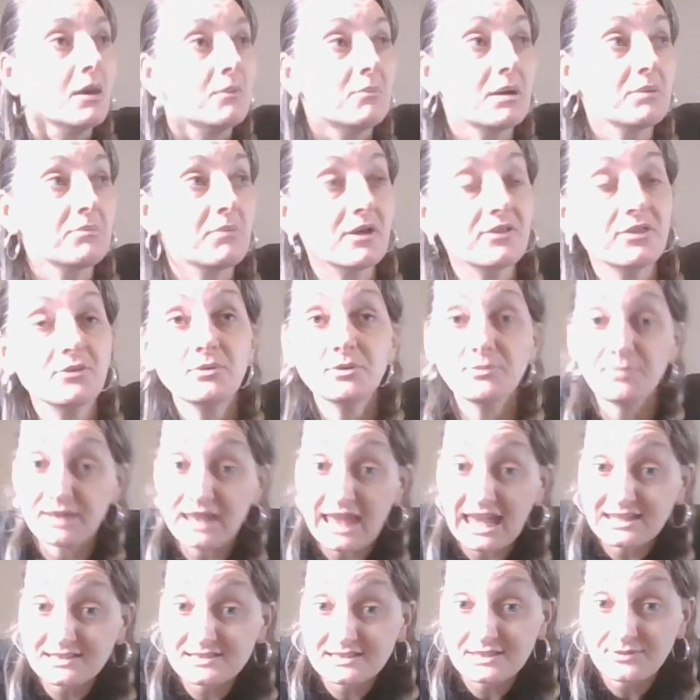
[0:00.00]
My mother would
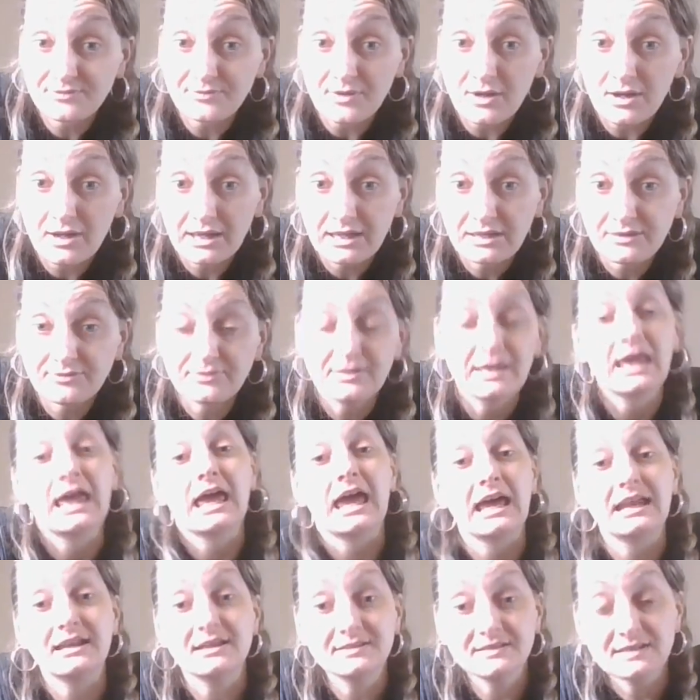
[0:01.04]
be 85.
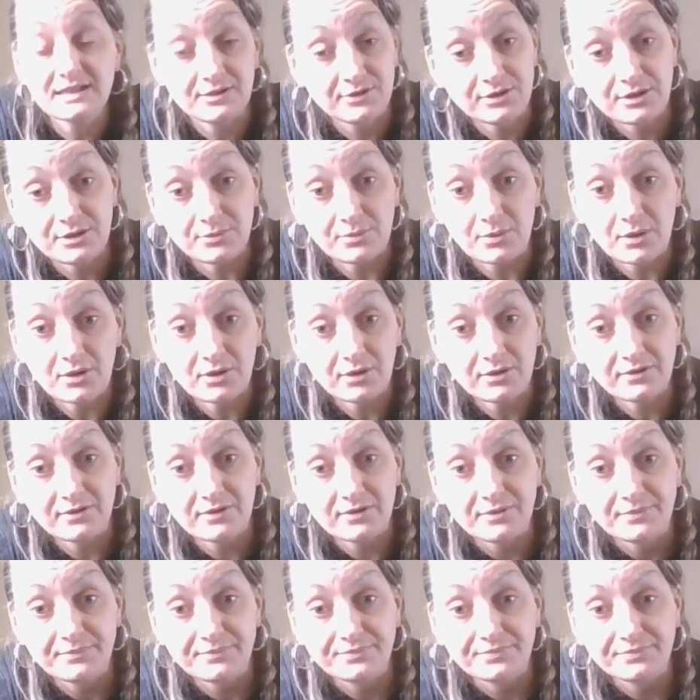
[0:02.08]
And I tell you what,
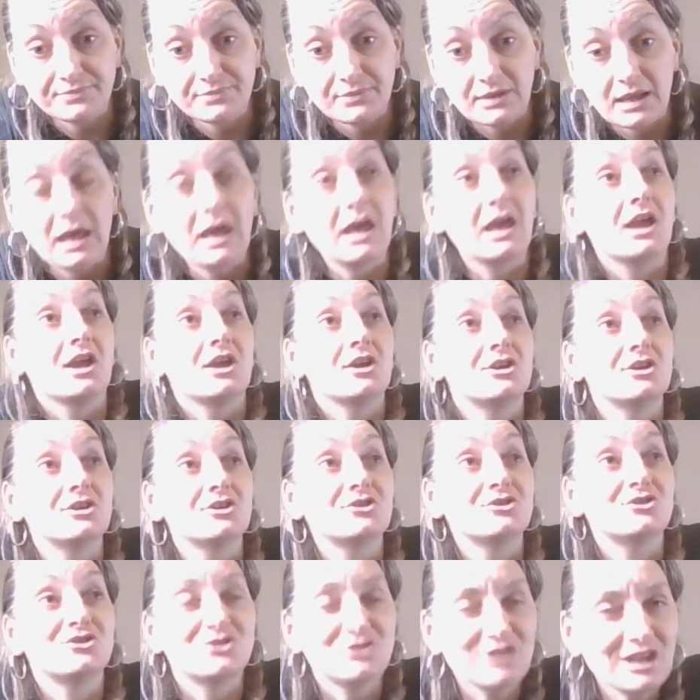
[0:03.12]

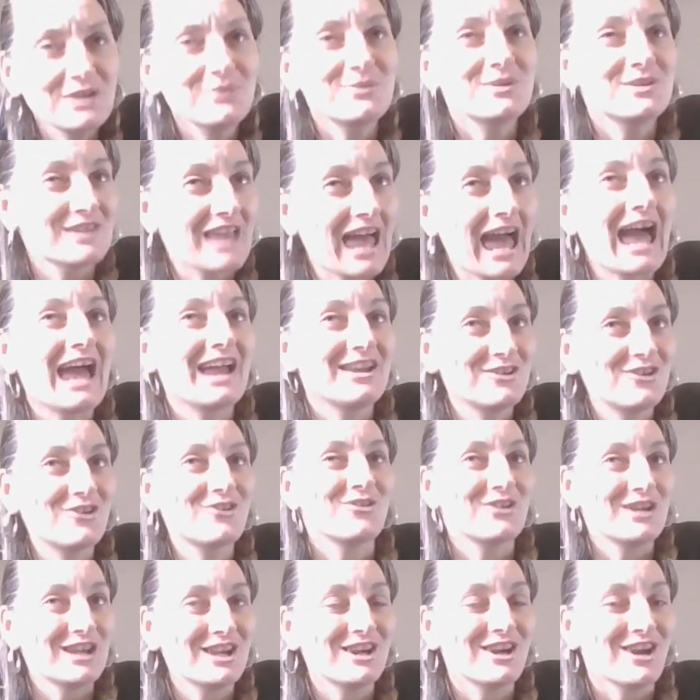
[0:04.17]
she was
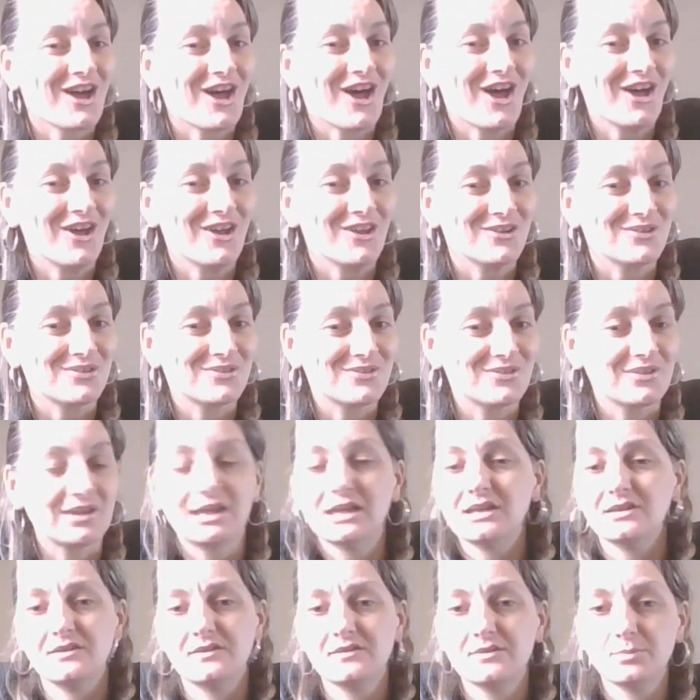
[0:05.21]
angry enough
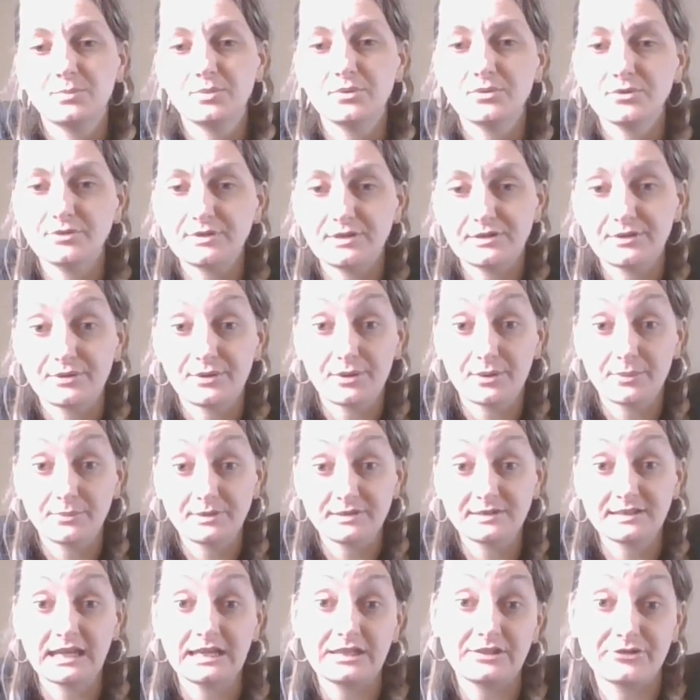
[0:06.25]
in supported
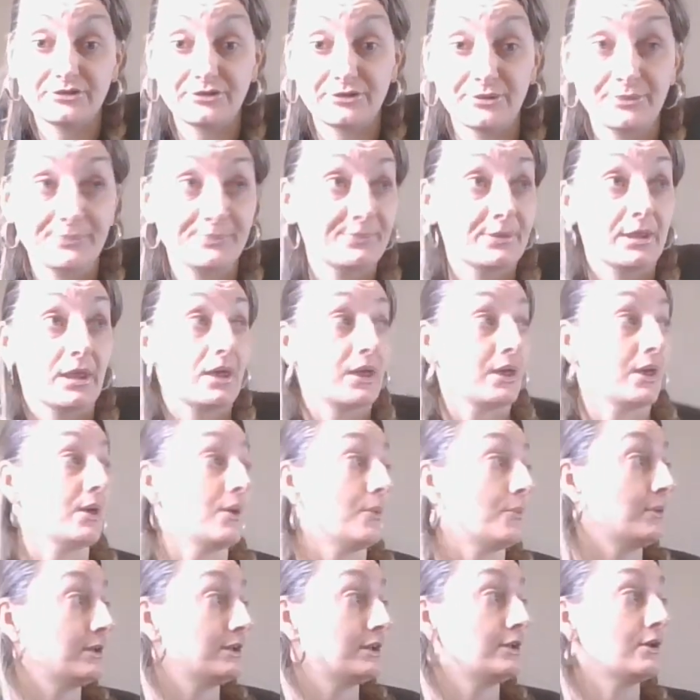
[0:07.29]
accommodation
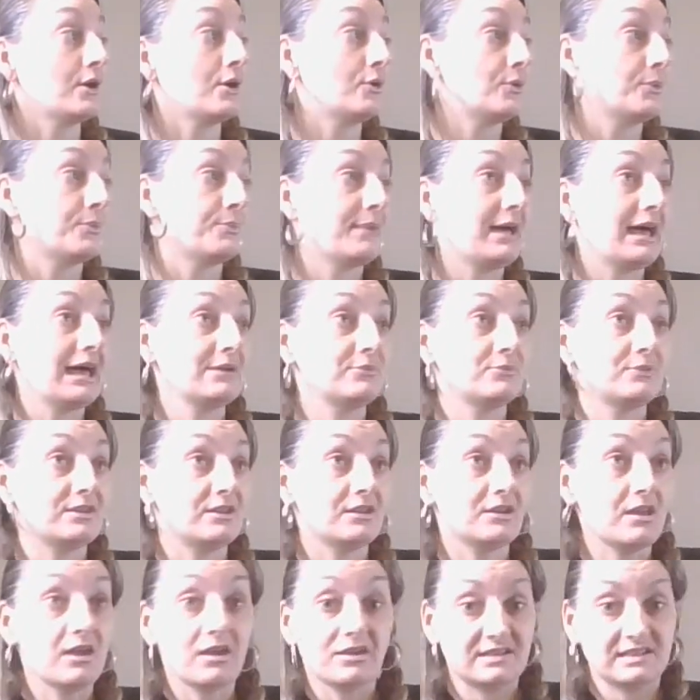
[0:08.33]
when an old man
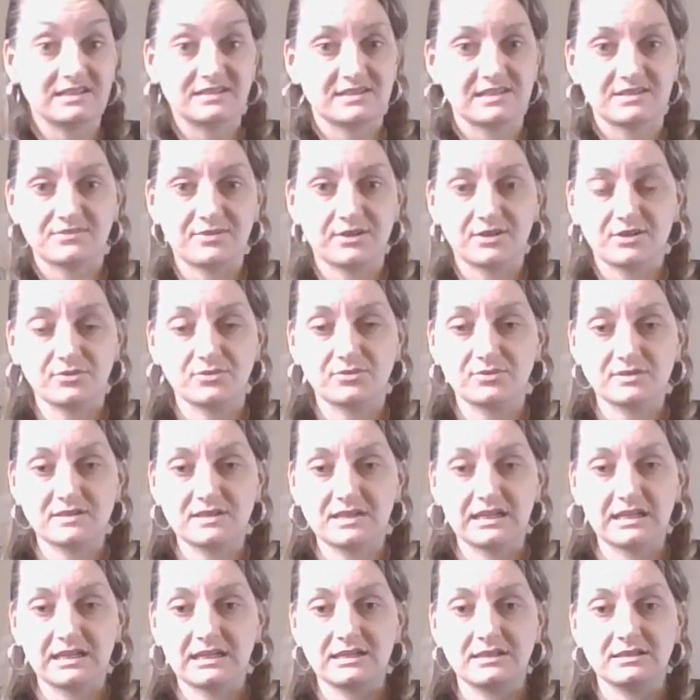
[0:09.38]
with a learning
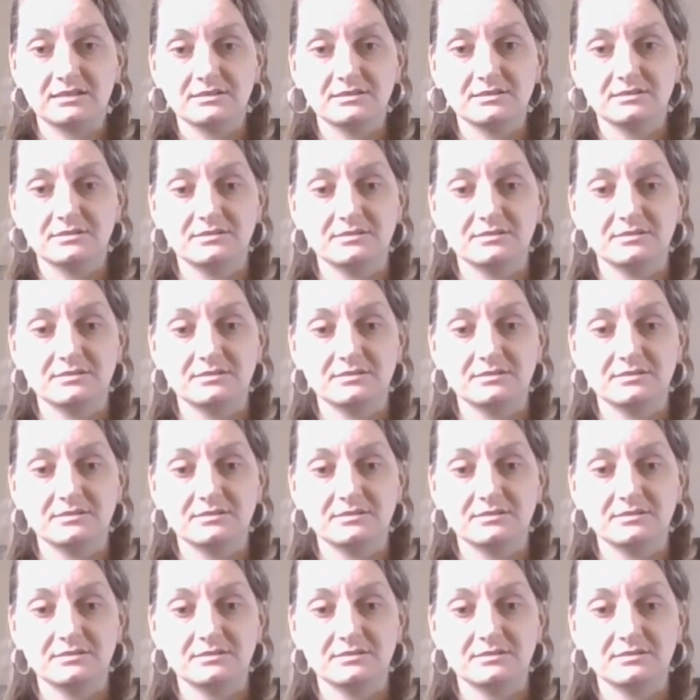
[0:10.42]
difficulty